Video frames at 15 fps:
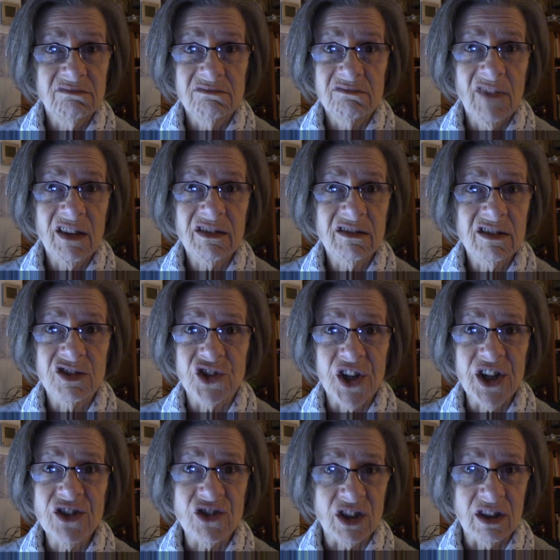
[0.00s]
nothing's
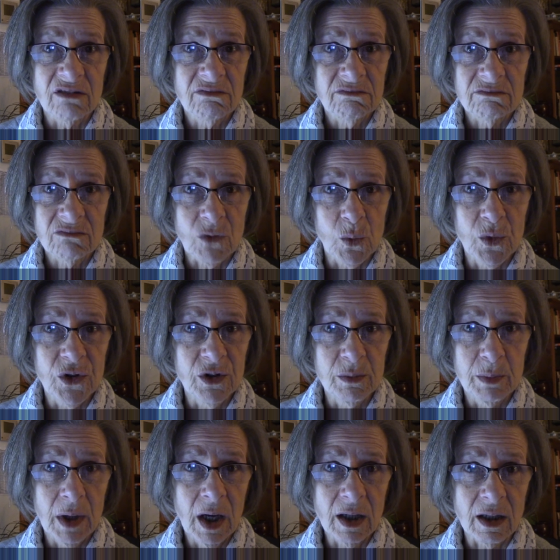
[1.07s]
changing with your
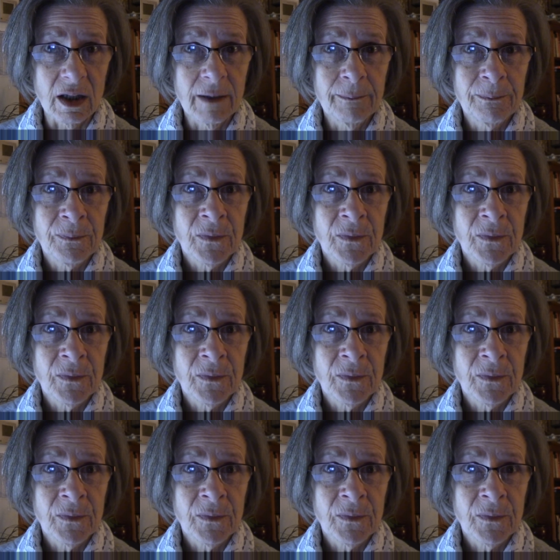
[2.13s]
body,